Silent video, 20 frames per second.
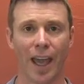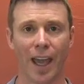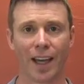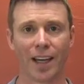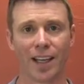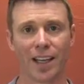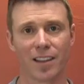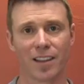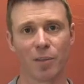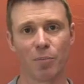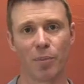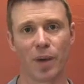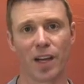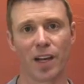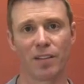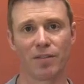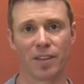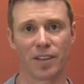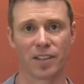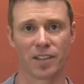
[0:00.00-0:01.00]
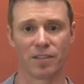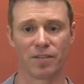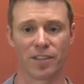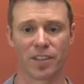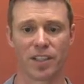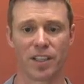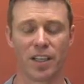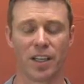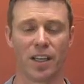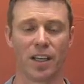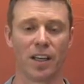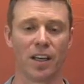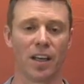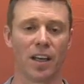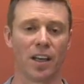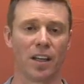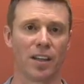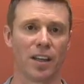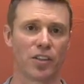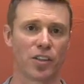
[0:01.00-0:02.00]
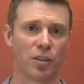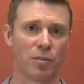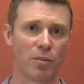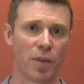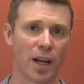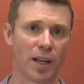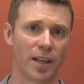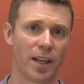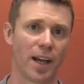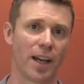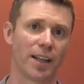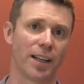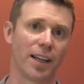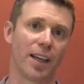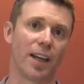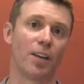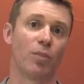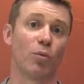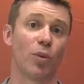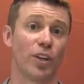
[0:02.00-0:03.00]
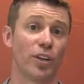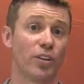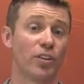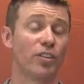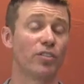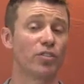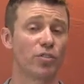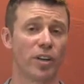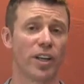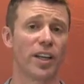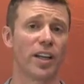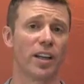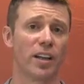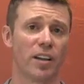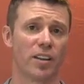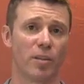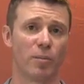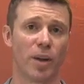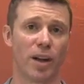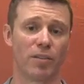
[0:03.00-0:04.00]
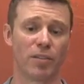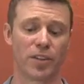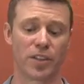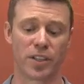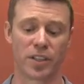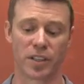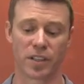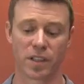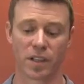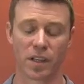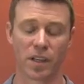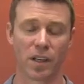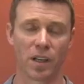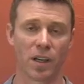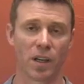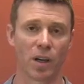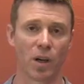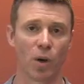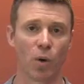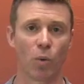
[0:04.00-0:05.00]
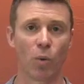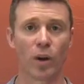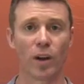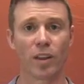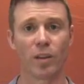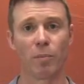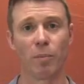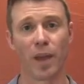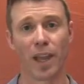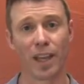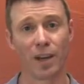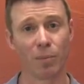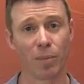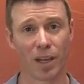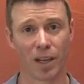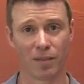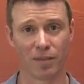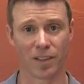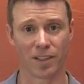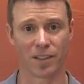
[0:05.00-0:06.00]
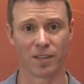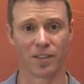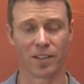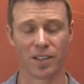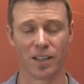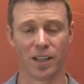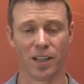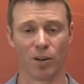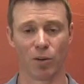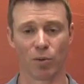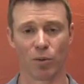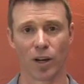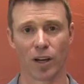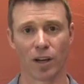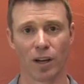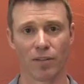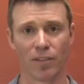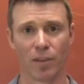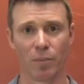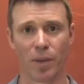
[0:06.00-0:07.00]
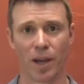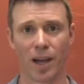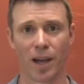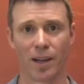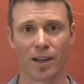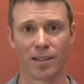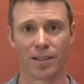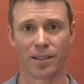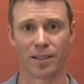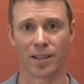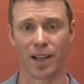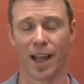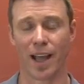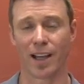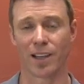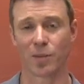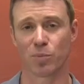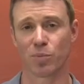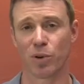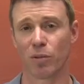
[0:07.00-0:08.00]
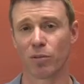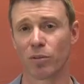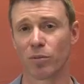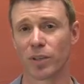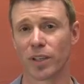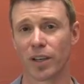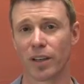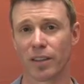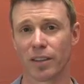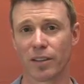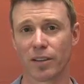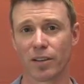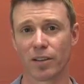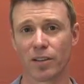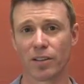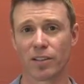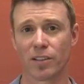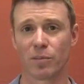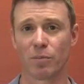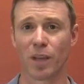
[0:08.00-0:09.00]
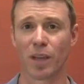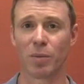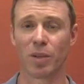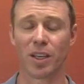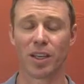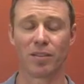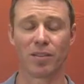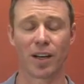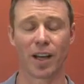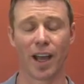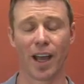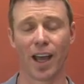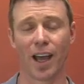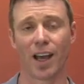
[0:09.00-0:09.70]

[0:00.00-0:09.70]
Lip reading: and get the benefits of tea that you might not get when you're drinking other beverages. One of the main benefits of tea right off the bat is it has probably a third to maybe even a